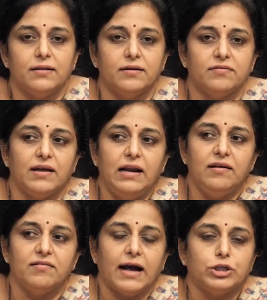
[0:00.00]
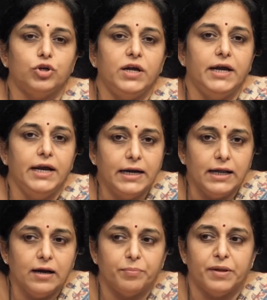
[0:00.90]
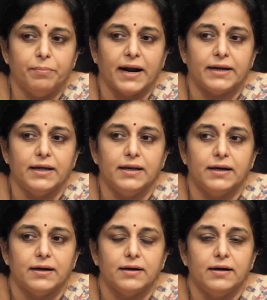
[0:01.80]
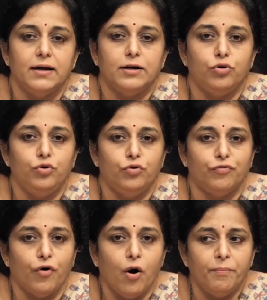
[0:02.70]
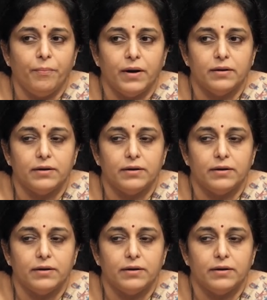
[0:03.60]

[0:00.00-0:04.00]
the cell is actually eating up the bacteria to form,